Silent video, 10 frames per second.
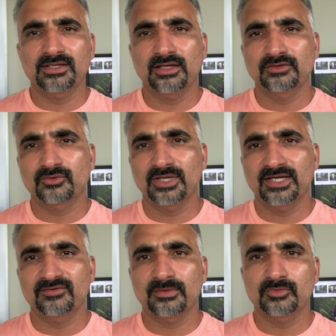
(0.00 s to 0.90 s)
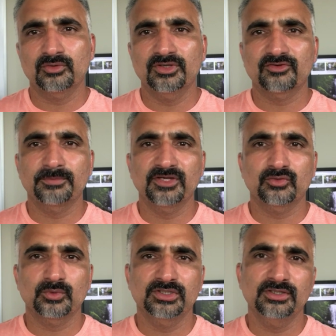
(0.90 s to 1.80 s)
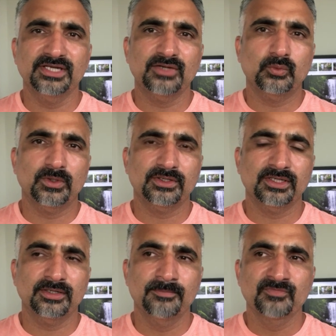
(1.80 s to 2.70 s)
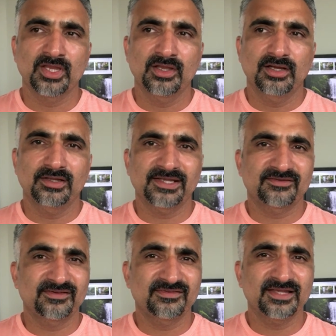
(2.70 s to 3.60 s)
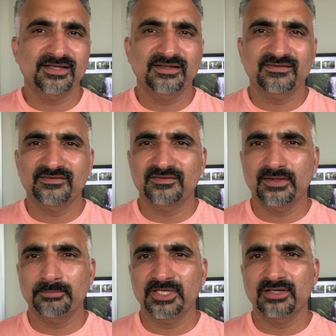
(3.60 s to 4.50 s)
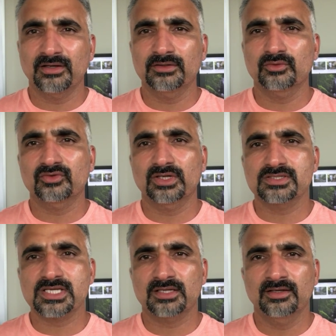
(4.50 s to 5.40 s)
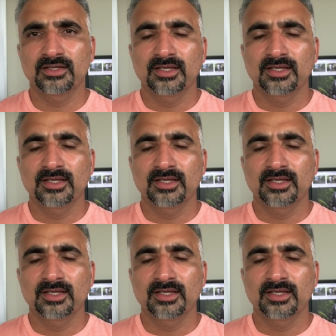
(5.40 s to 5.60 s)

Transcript: and also had some good experience with the network, like CCNA, CCNP, and all those kind of things.